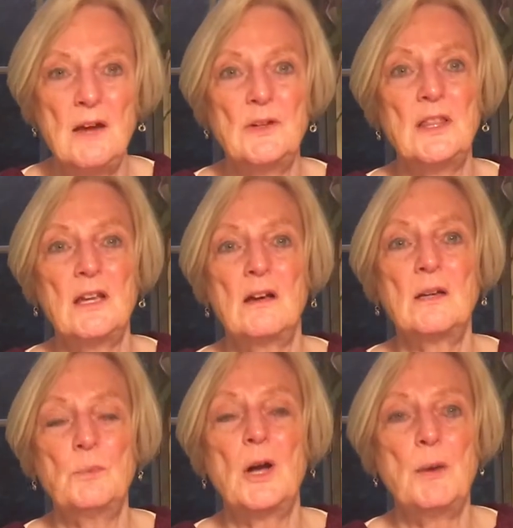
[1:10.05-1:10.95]
everything
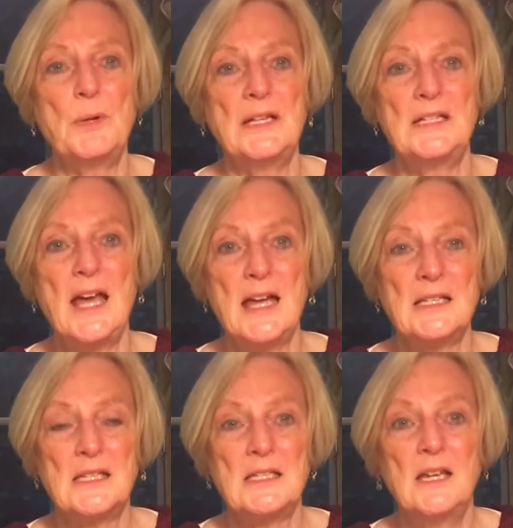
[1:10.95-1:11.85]
on property
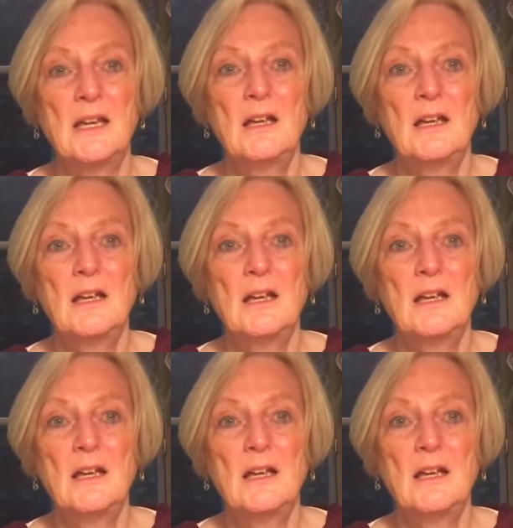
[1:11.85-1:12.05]
taxes,